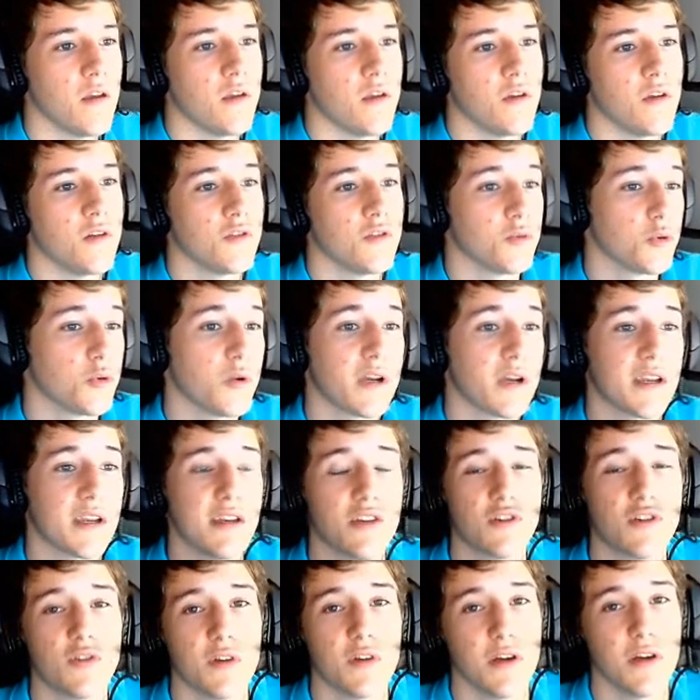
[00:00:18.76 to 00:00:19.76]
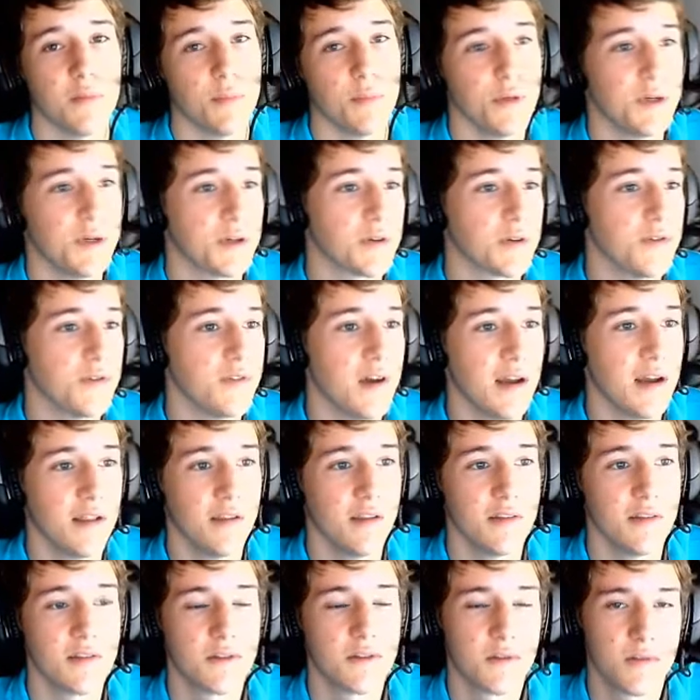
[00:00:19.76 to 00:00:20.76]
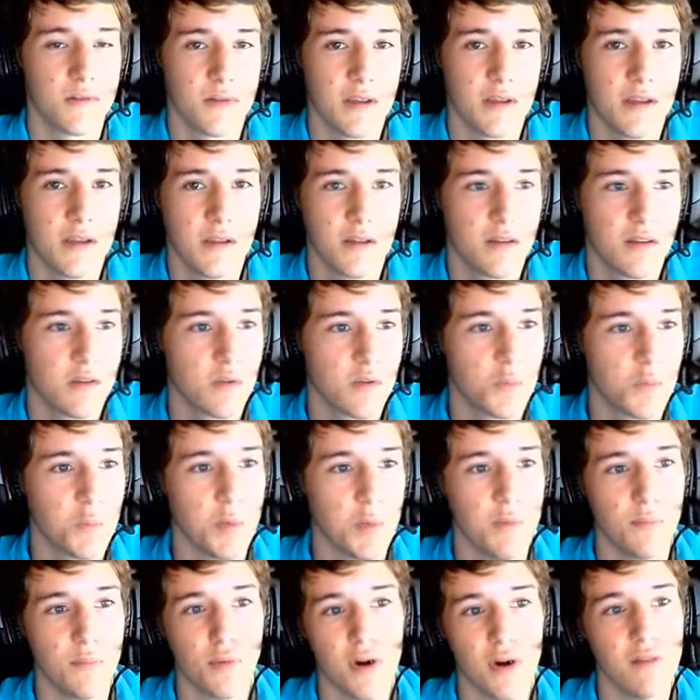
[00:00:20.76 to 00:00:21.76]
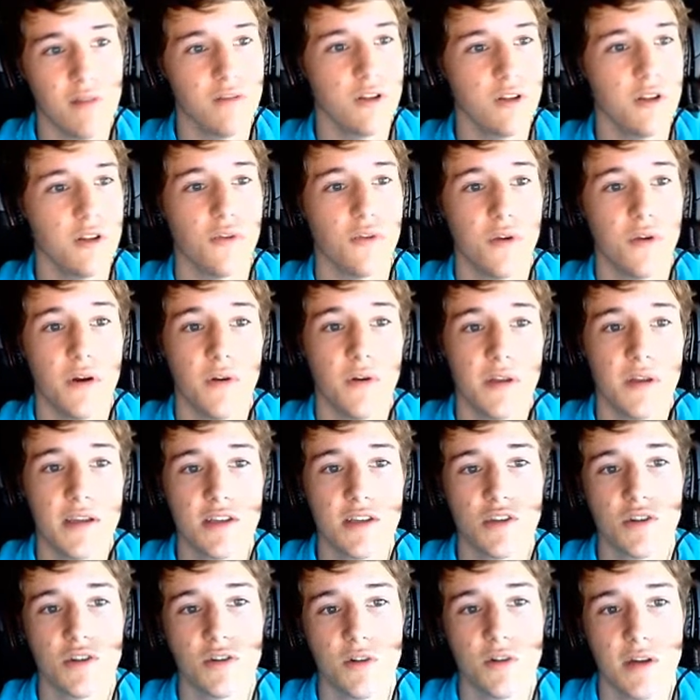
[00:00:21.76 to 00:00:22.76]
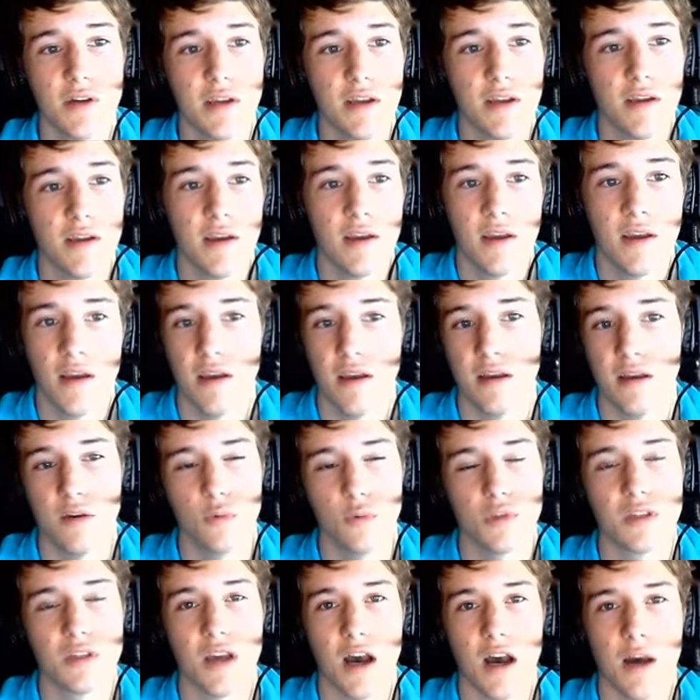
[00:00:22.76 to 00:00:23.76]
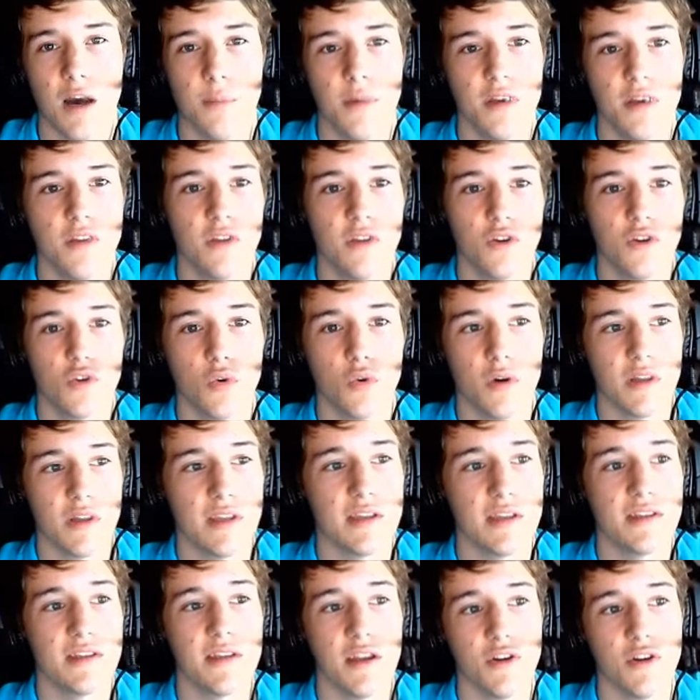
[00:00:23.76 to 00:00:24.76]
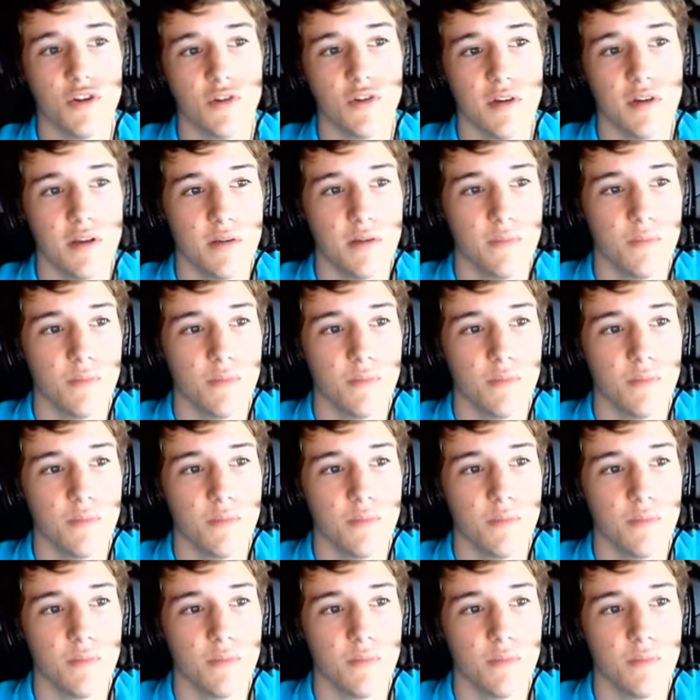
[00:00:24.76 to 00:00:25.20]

Some quick history on political violence. It's been prevalent throughout history, and it was common in the 20th century.